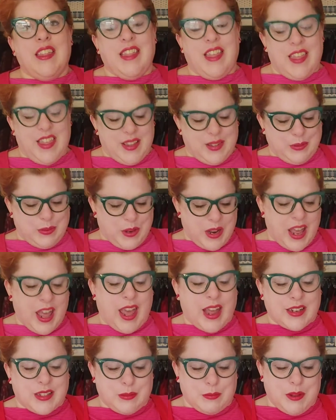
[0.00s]
that this one
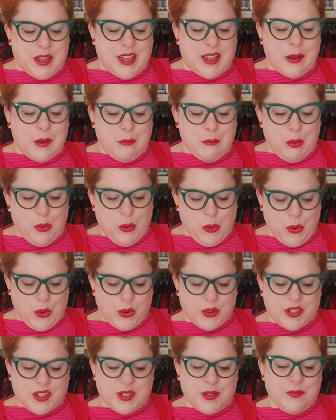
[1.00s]
had to be
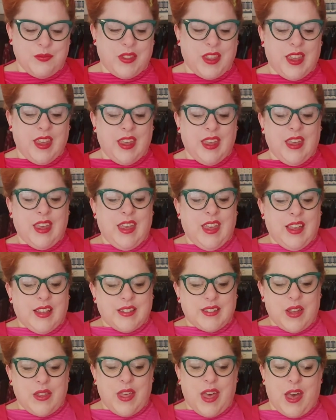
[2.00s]
bought.
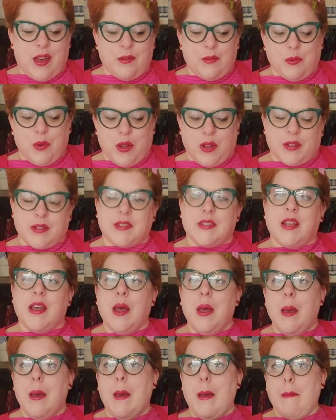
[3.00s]
So that was
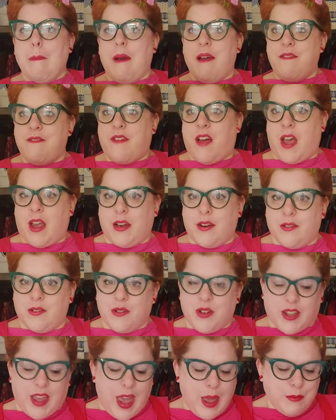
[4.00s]
my
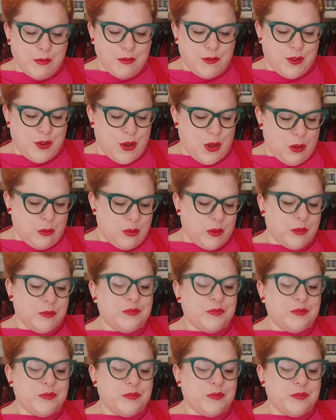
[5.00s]
final gable top.